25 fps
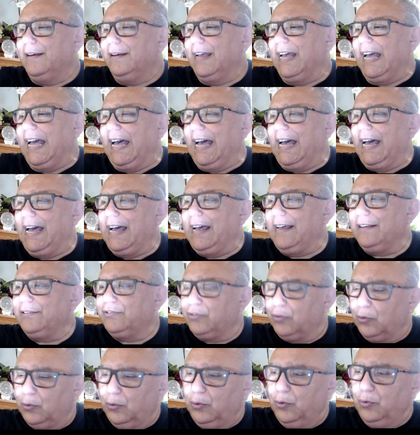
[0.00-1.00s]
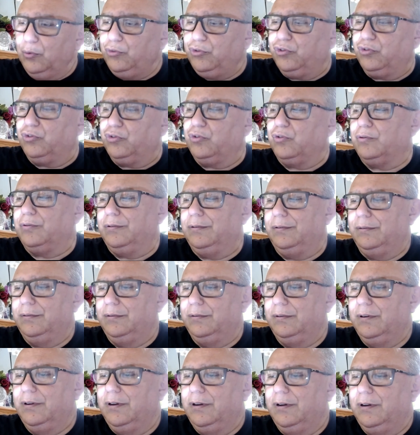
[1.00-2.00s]
a solution
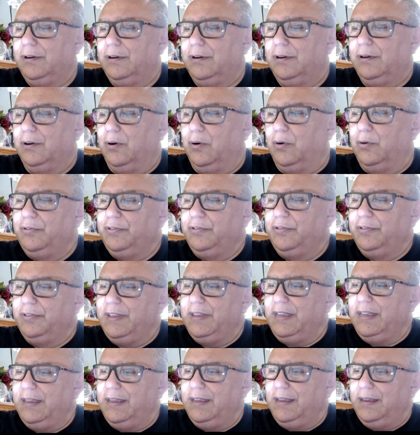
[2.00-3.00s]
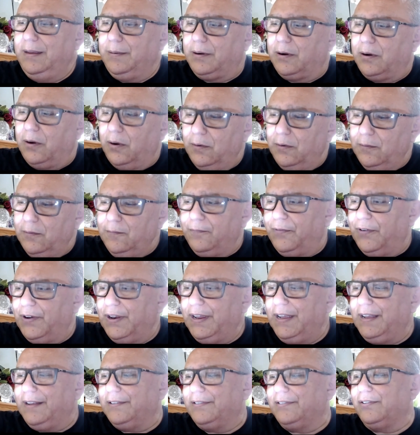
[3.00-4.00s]
on the
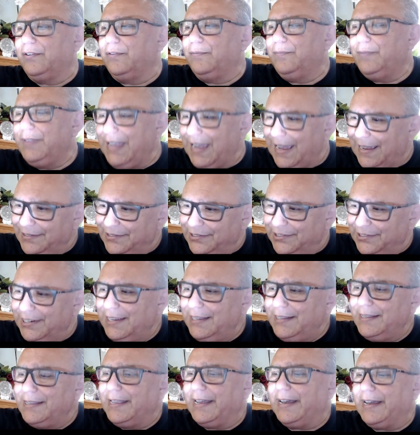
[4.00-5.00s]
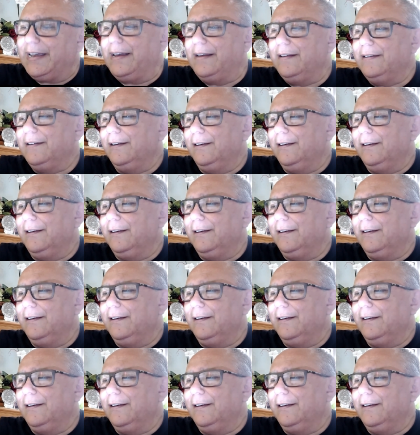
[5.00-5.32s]
conflicts of the agenda.